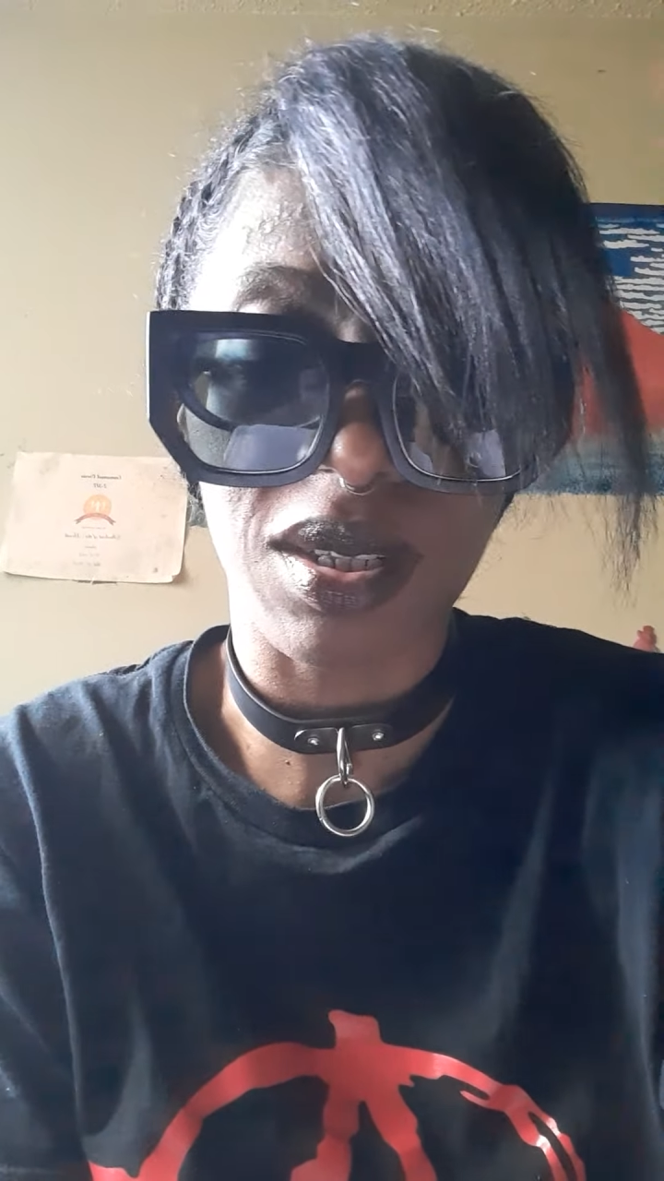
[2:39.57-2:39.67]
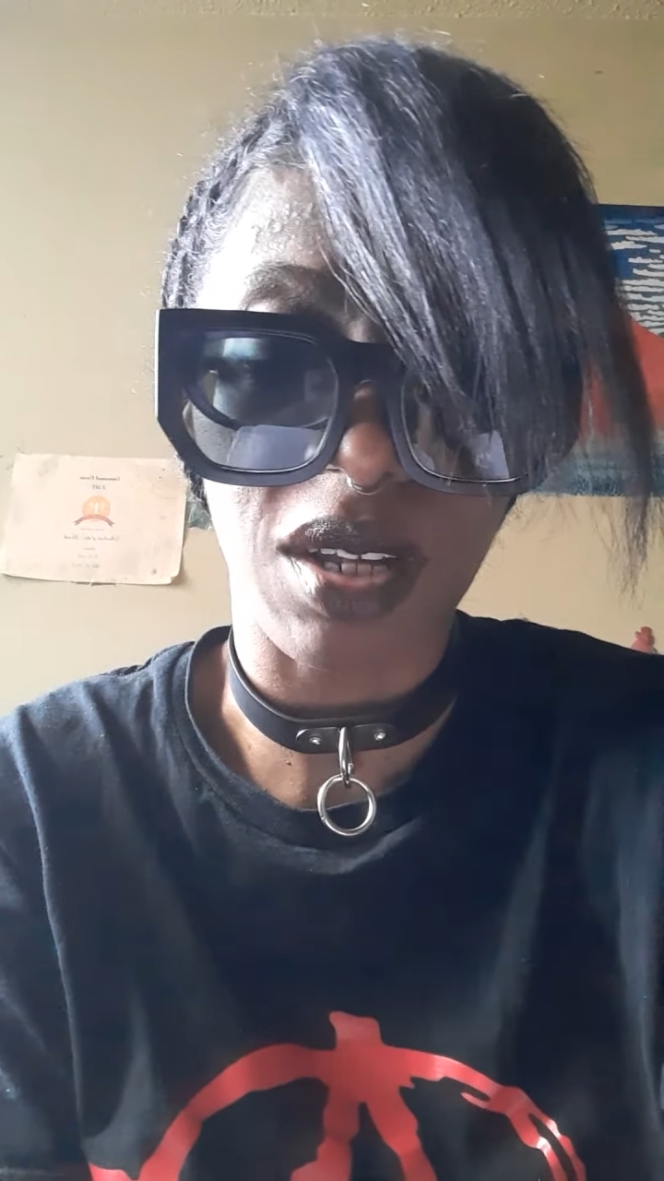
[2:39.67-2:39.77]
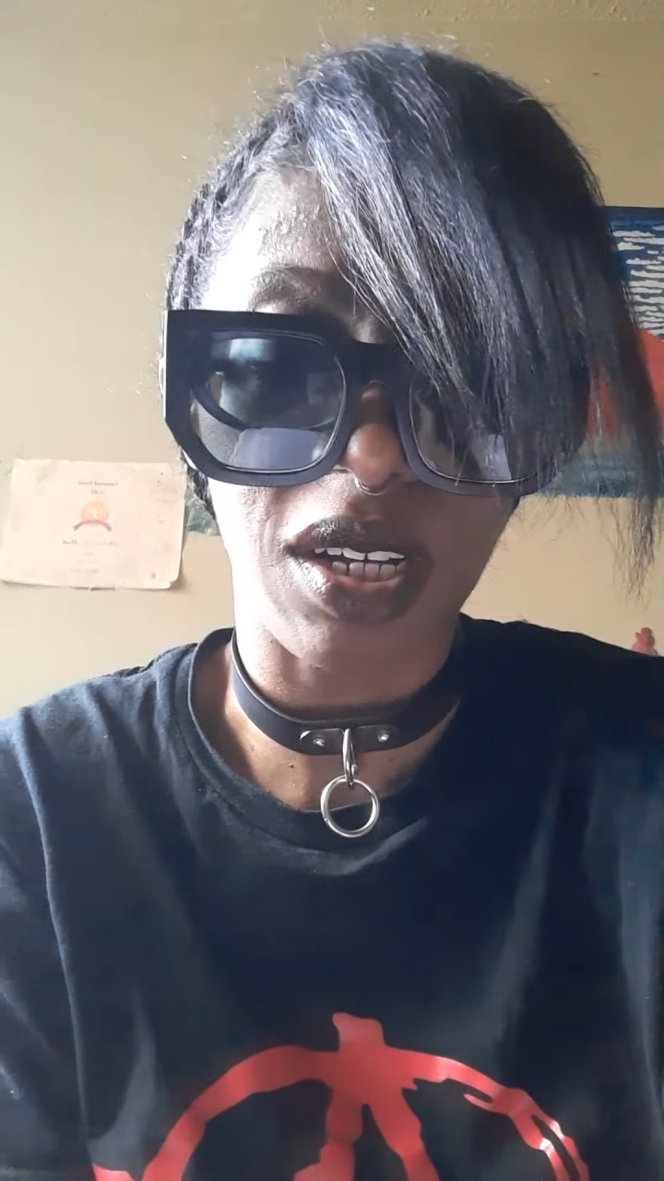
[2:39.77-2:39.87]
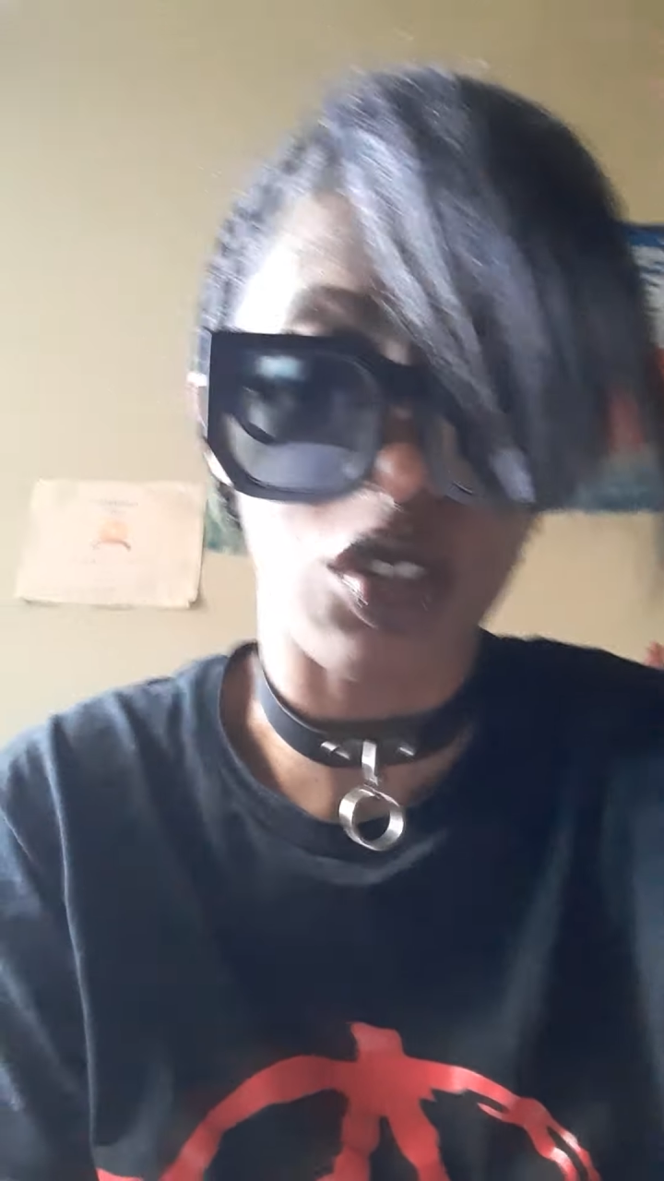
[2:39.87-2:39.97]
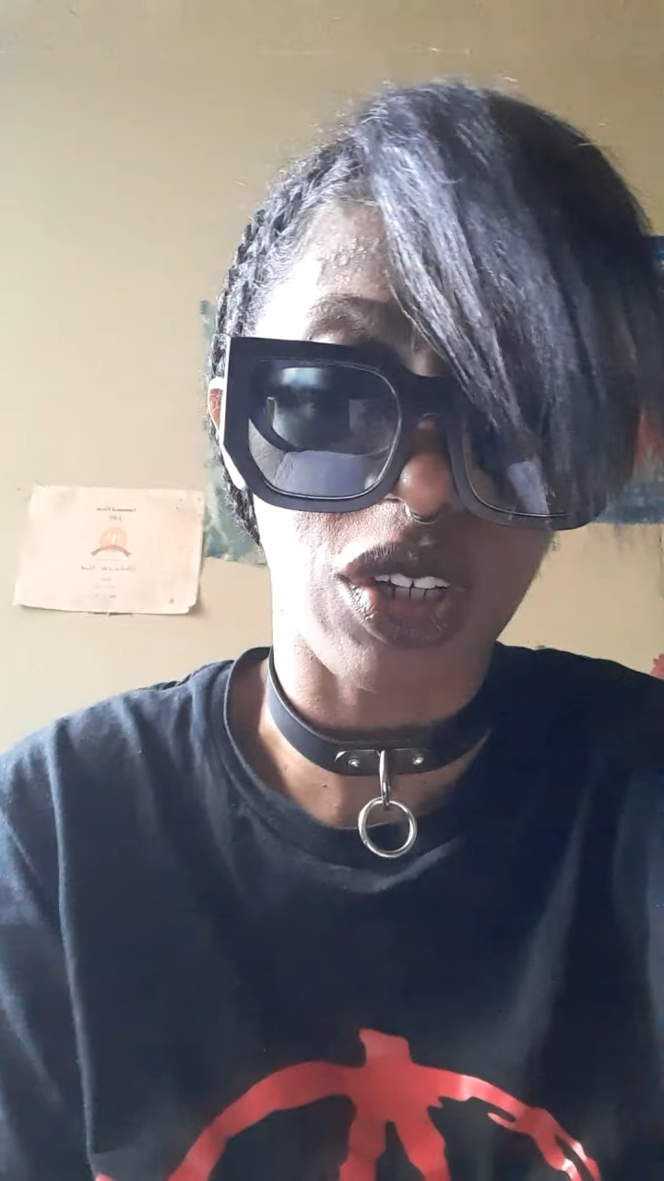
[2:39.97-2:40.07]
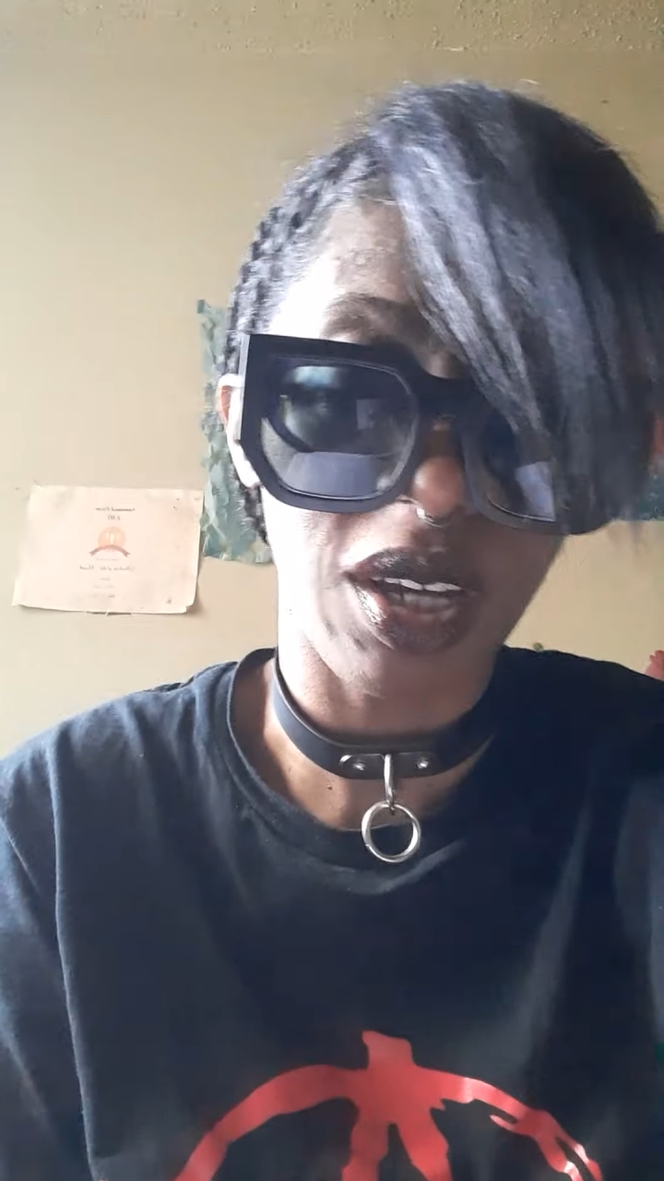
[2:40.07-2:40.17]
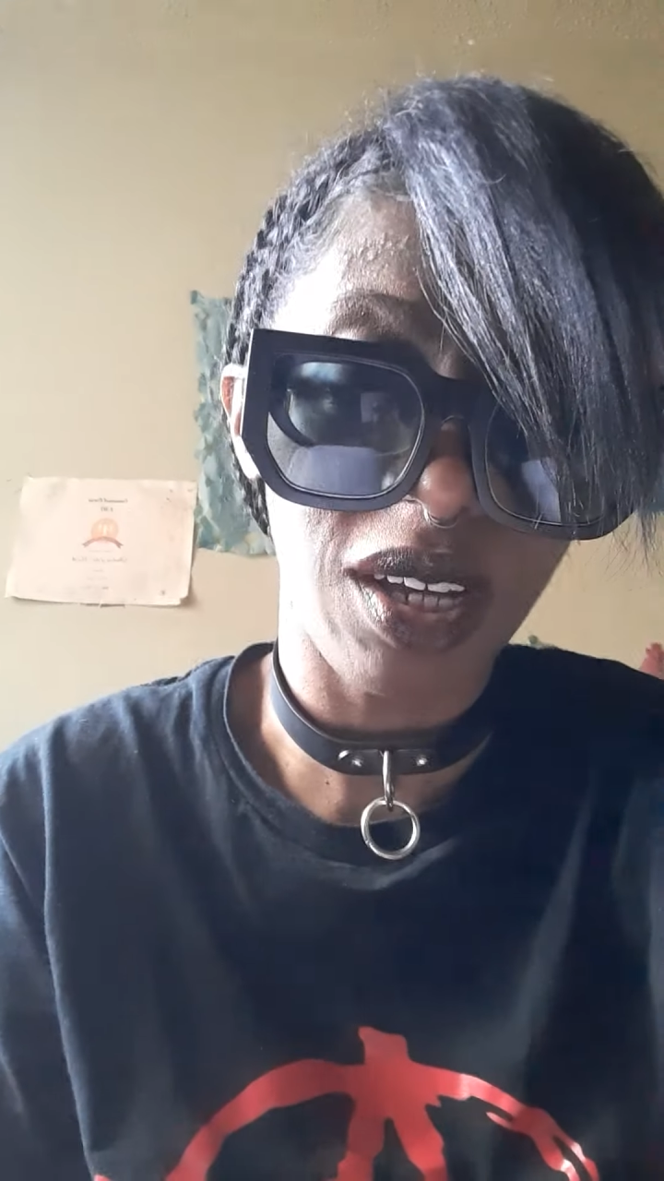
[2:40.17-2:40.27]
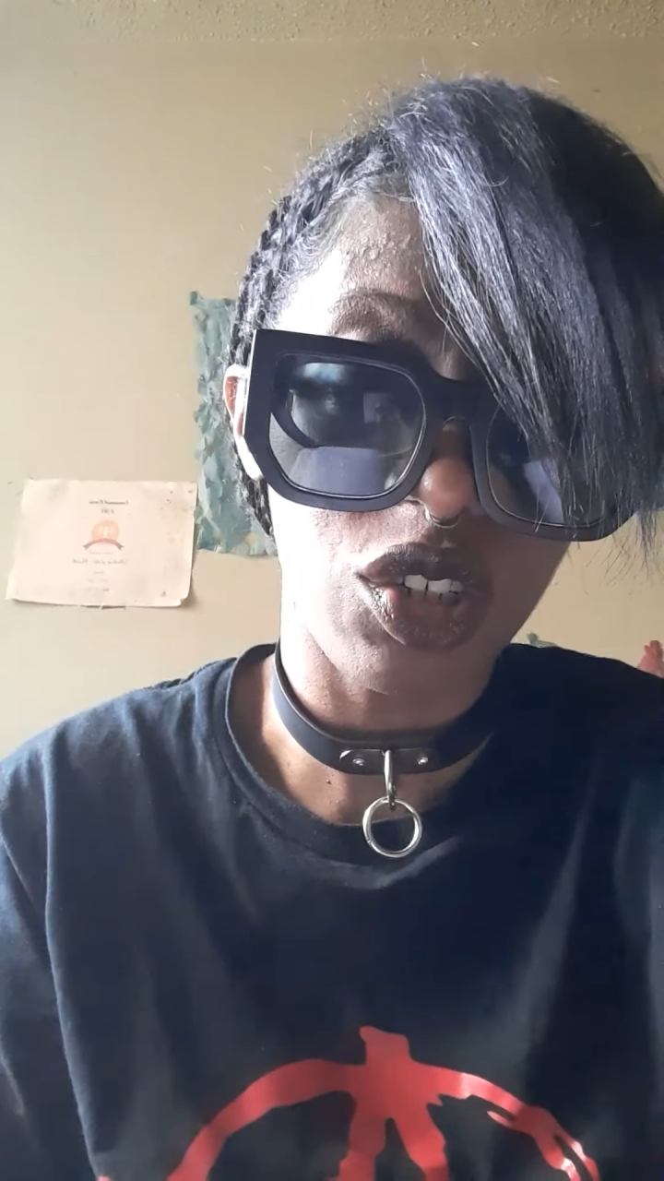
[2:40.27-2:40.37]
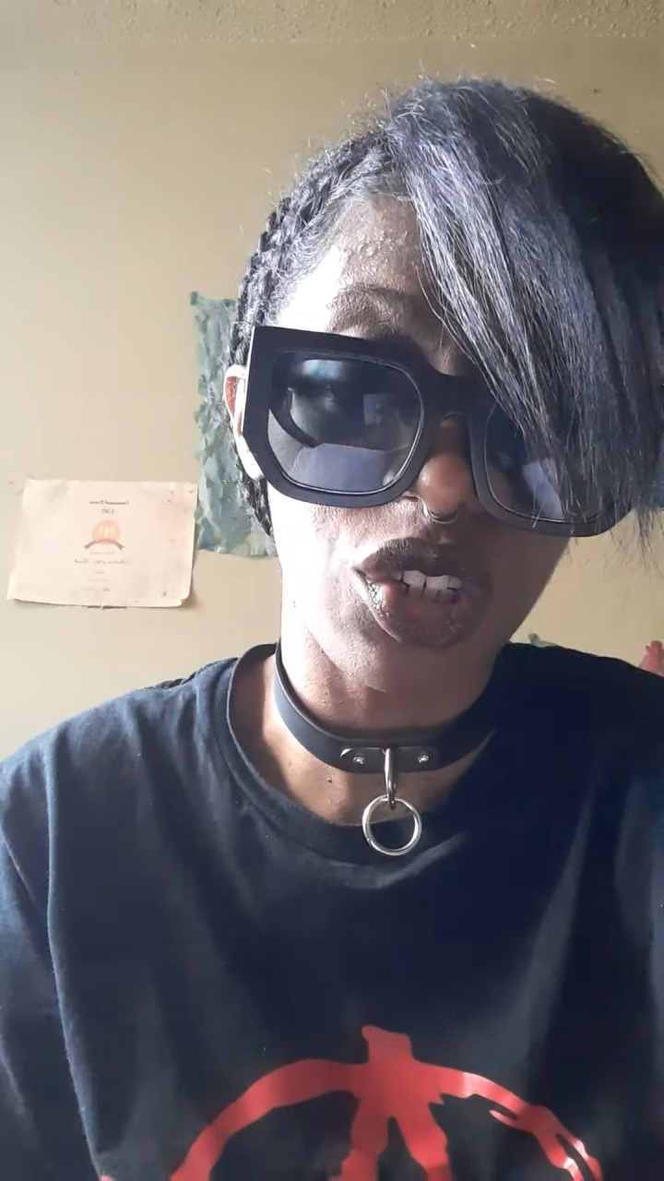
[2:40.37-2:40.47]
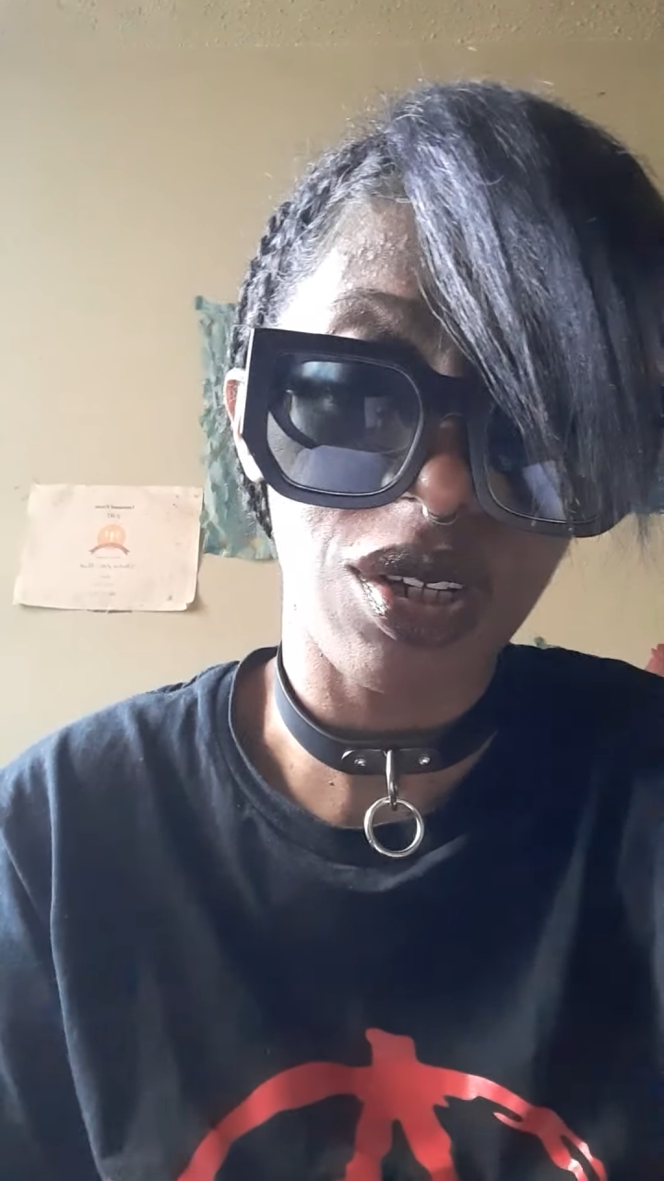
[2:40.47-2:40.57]
the
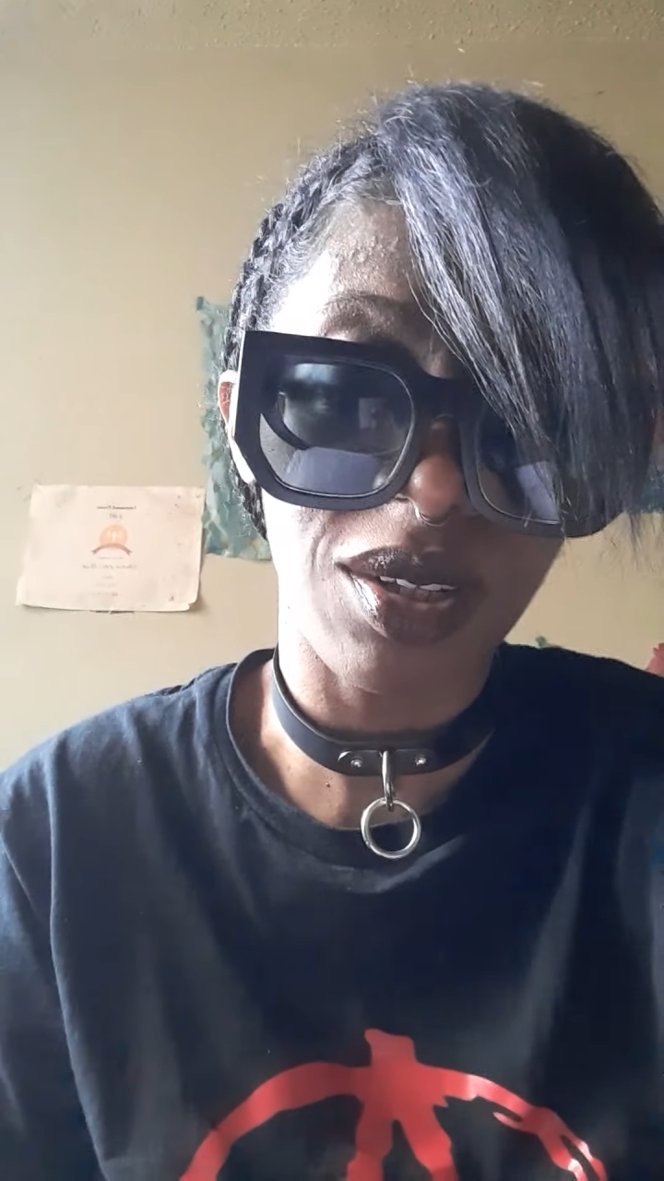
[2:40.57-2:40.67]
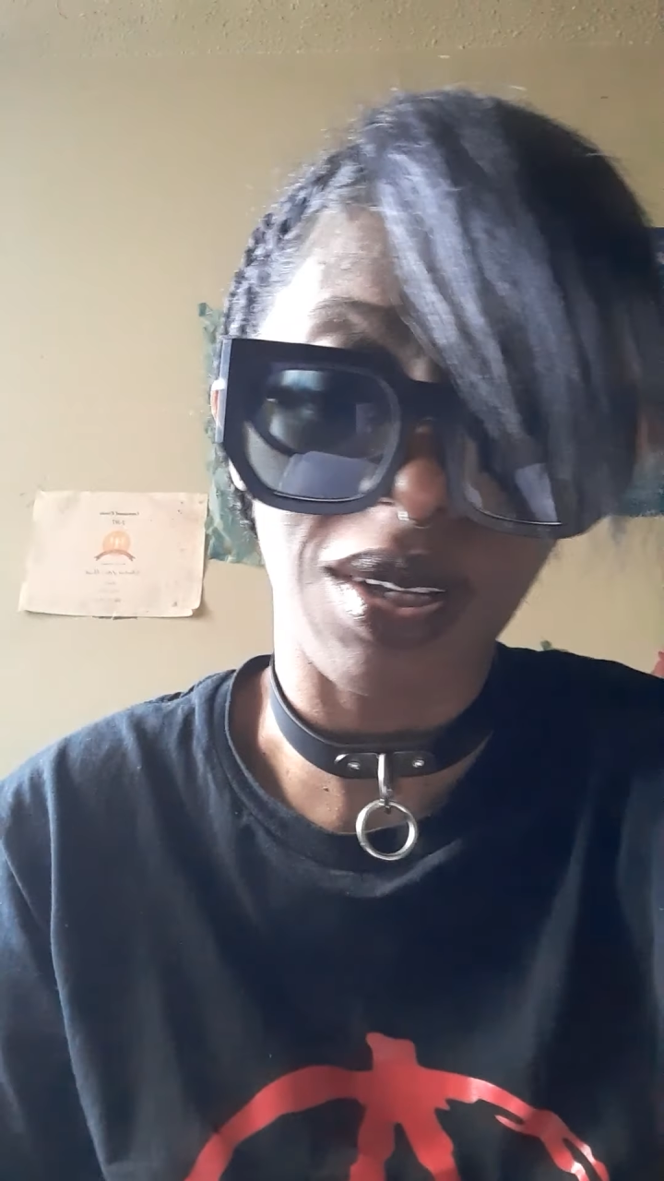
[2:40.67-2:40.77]
education,